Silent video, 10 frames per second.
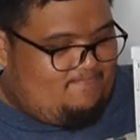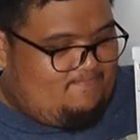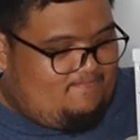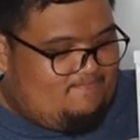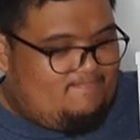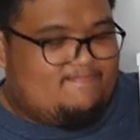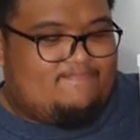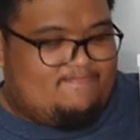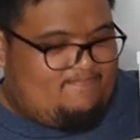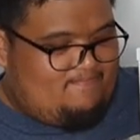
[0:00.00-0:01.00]

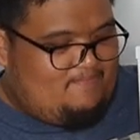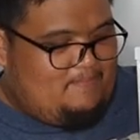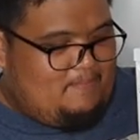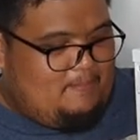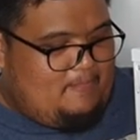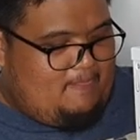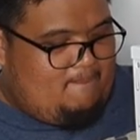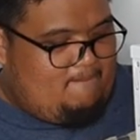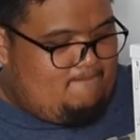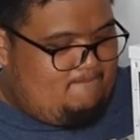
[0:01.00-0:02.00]

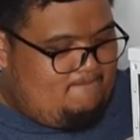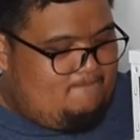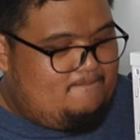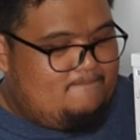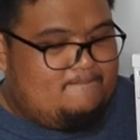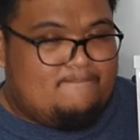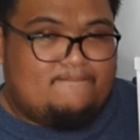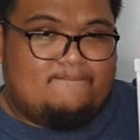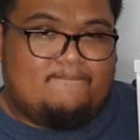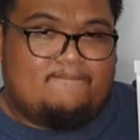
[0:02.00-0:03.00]

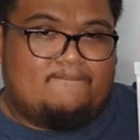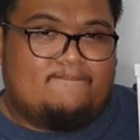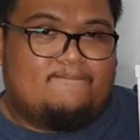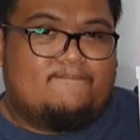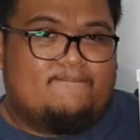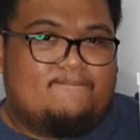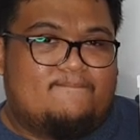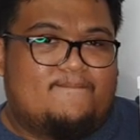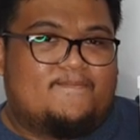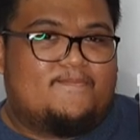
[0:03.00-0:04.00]

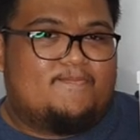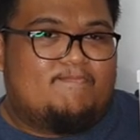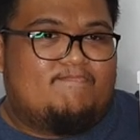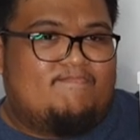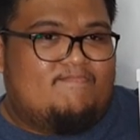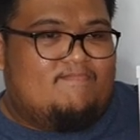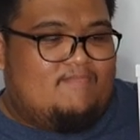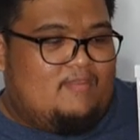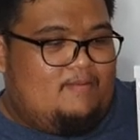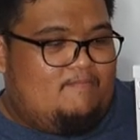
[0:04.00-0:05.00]

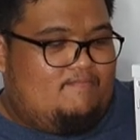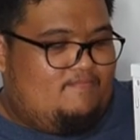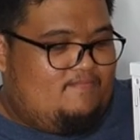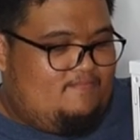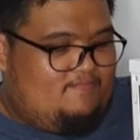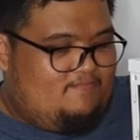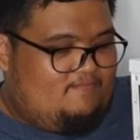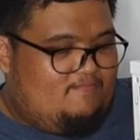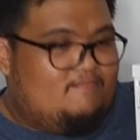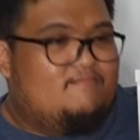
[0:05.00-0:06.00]

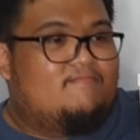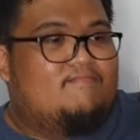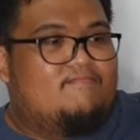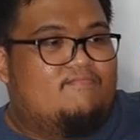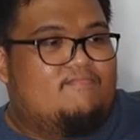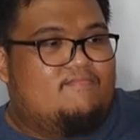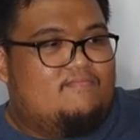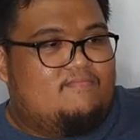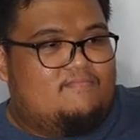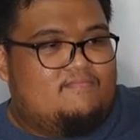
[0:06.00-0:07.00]

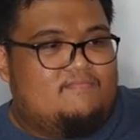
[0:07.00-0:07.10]
The person shown says nothing.